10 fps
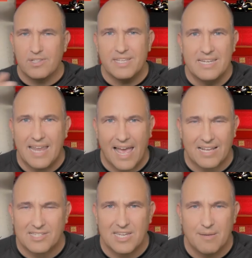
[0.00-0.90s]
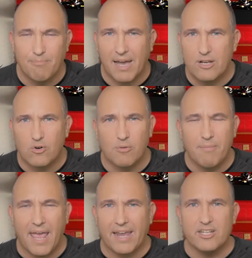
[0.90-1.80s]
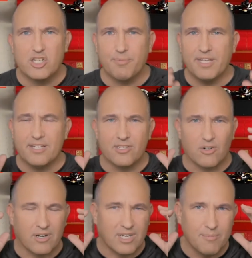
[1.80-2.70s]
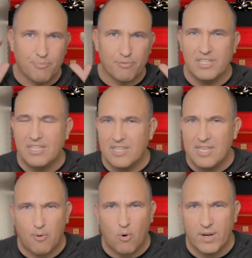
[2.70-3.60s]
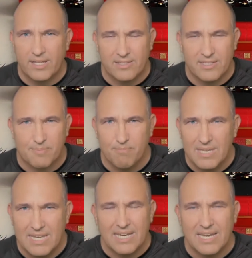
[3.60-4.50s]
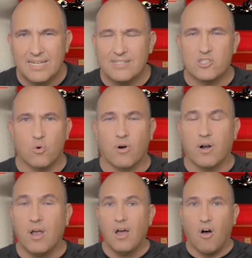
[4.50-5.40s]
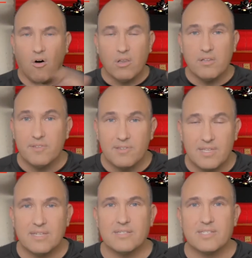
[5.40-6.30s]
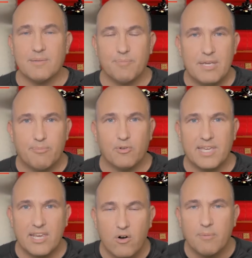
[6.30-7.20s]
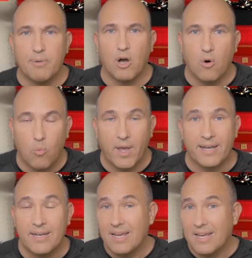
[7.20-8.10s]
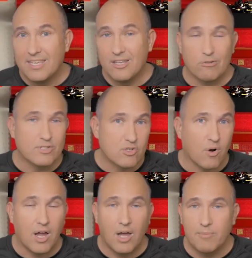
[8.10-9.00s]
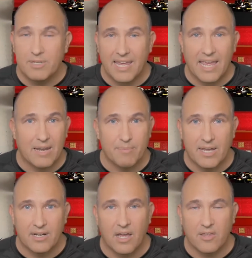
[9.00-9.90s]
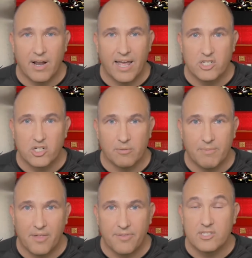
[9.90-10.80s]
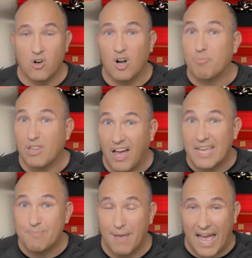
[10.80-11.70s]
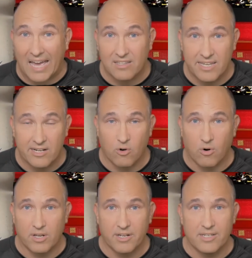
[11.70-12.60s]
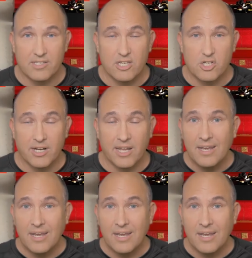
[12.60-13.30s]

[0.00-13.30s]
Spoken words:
nasty micromanagement or completely pointless meetings, or all of the things that people hear about when Scrum and Kanban and other agile methods are applied badly in an organization. And